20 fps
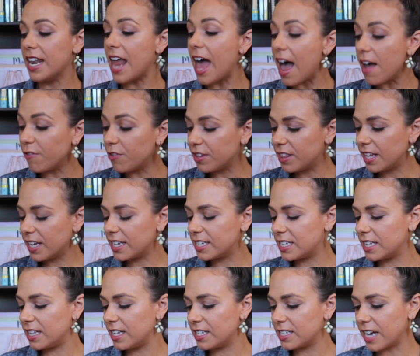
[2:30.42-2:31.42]
Everything
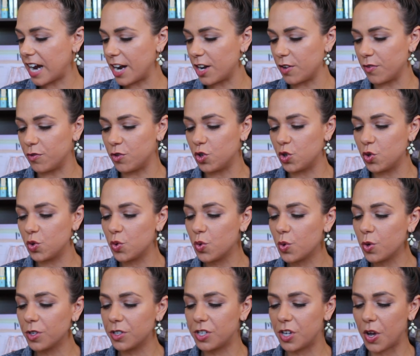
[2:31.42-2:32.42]
is in these kind of
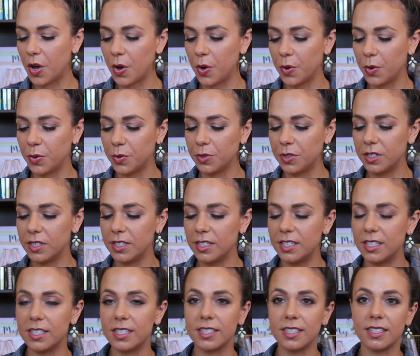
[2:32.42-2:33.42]
jewel
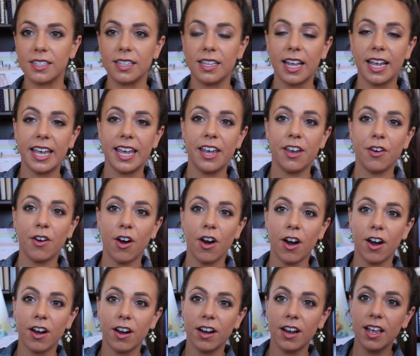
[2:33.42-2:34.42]
tones. Like here
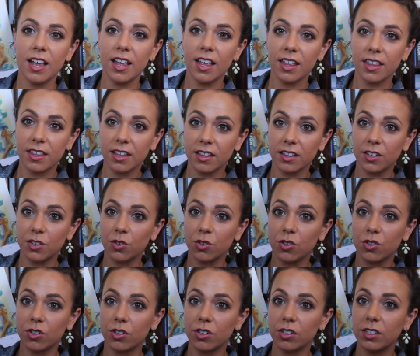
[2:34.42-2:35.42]
are the little
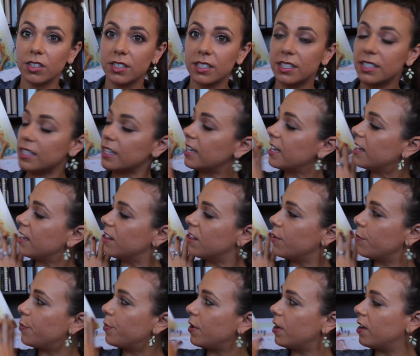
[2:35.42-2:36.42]
girls in
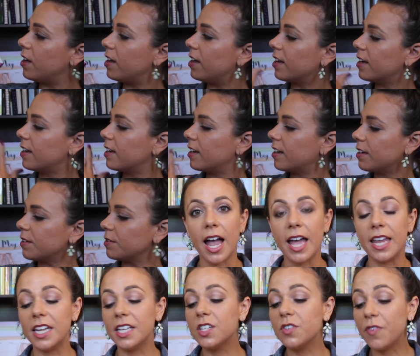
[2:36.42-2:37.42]
the book,
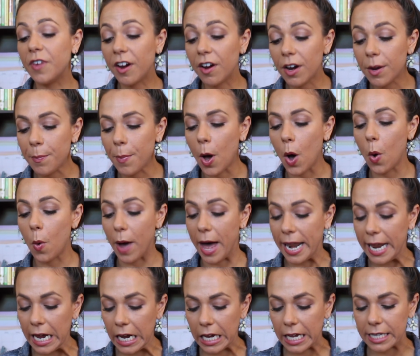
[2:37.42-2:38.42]
and it's very
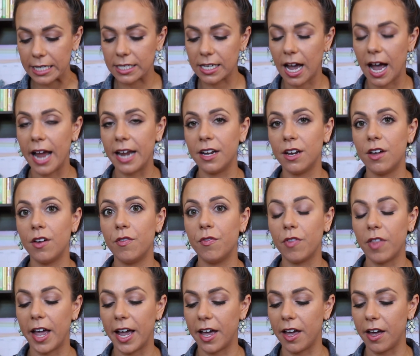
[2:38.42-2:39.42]
poetic. It's kind
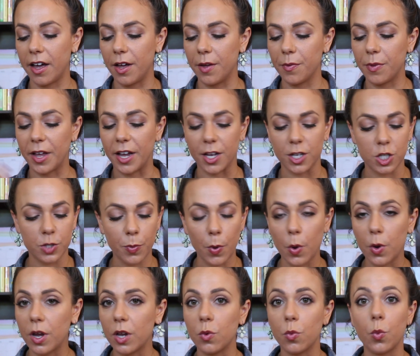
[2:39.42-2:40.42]
of like a like a
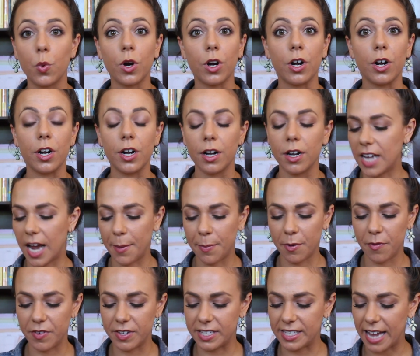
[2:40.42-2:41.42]
spoken word type
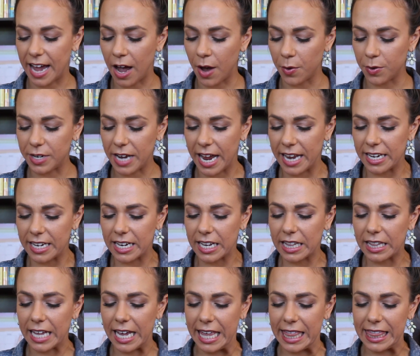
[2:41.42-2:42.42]
of a sound, and
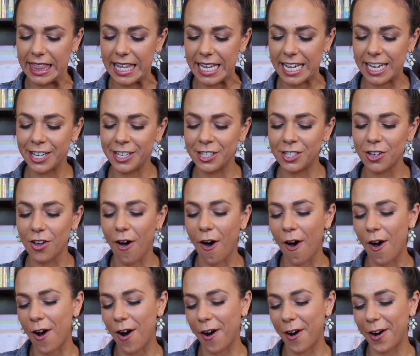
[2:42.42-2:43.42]
like these
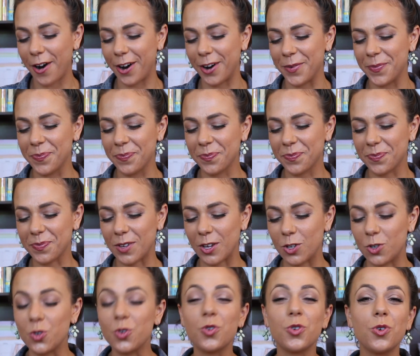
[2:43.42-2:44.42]
are
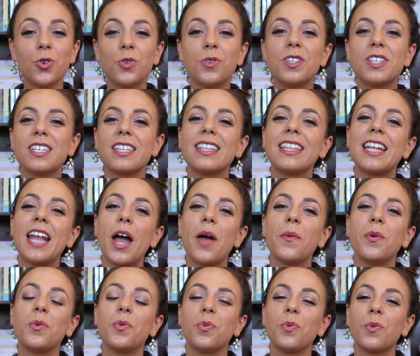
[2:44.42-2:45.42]
truths that
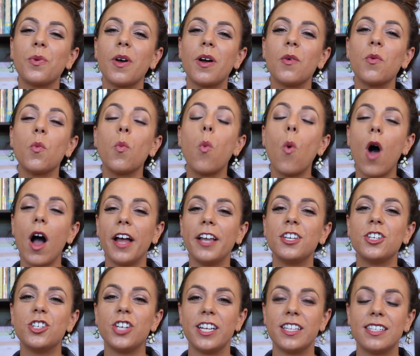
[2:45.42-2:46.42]
I would
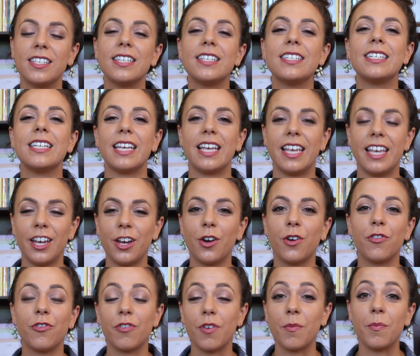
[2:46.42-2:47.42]
want Jensen to
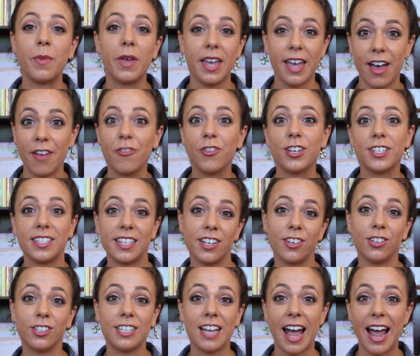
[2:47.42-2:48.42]
hear from me every
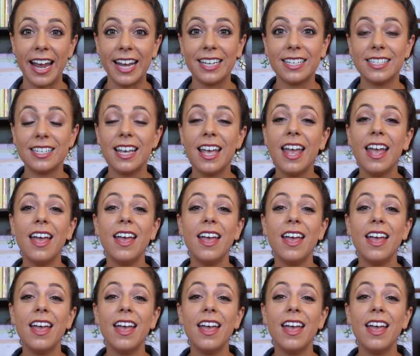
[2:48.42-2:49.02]
single night.